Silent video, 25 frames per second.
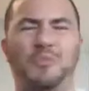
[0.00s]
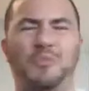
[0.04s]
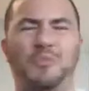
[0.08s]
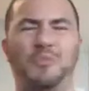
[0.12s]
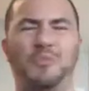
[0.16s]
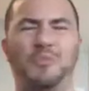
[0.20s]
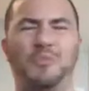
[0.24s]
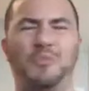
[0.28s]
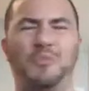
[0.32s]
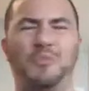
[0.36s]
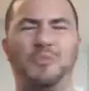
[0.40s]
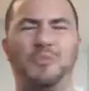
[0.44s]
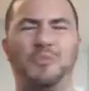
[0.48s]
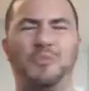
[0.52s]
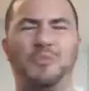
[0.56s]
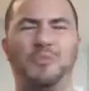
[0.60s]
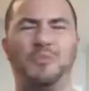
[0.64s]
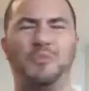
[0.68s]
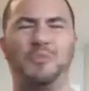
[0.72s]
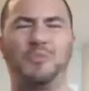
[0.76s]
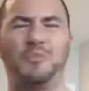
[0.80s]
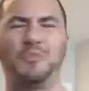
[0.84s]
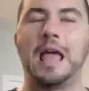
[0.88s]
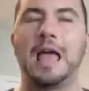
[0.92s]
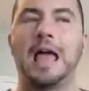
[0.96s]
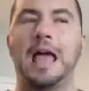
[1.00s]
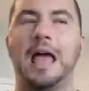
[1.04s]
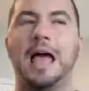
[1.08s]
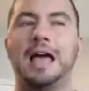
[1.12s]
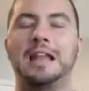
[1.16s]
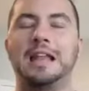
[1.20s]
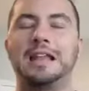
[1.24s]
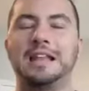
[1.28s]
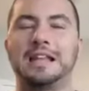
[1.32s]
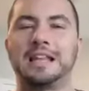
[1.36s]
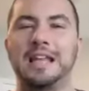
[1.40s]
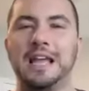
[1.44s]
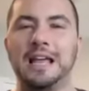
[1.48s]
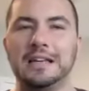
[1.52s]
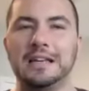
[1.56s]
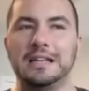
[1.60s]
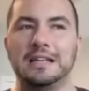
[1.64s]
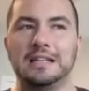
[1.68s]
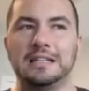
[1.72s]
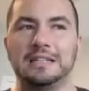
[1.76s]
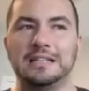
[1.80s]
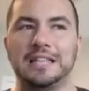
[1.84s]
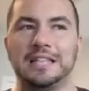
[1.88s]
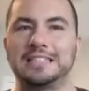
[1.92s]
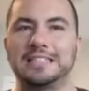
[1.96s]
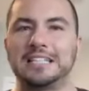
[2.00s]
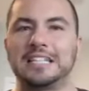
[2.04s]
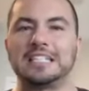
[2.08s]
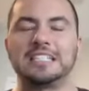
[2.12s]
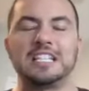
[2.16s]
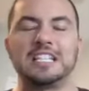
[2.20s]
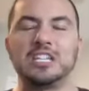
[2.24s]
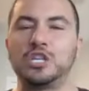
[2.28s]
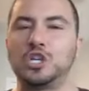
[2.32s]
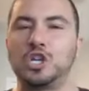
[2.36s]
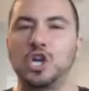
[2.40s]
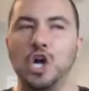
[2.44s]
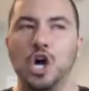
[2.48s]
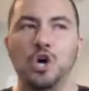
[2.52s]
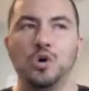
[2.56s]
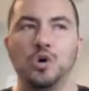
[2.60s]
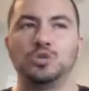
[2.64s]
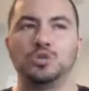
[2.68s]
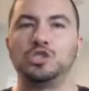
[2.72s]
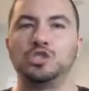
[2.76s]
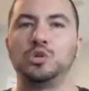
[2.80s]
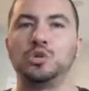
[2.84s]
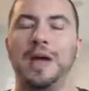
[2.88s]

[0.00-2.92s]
Like this, I'm going to be receptive to that.